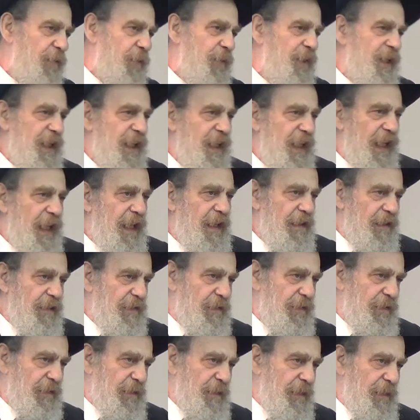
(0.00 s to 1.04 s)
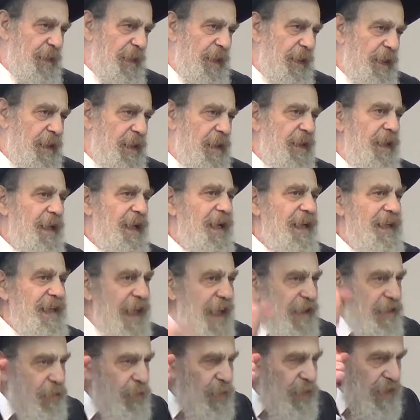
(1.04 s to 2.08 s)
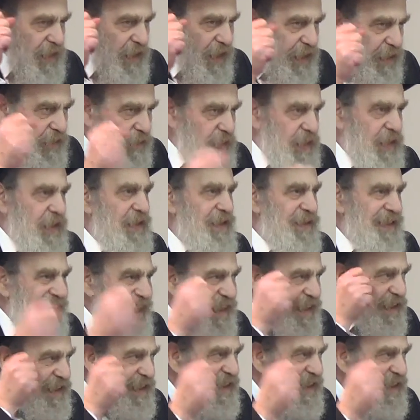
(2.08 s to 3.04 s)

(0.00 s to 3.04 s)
me the chayis. And that's what can